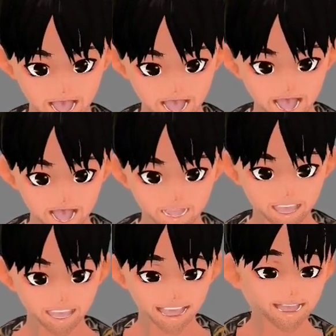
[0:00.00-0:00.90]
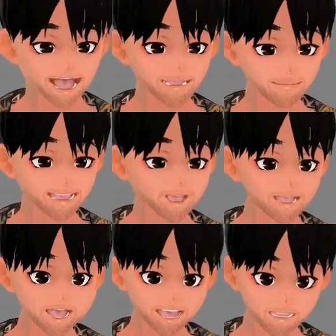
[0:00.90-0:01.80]
after that we
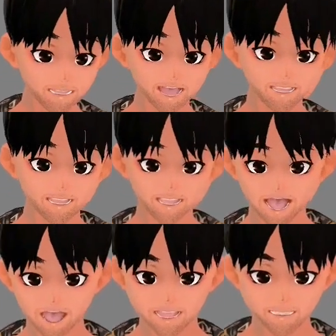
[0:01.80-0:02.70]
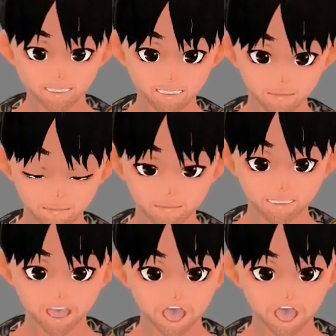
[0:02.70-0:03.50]
have shoulder stiffness. So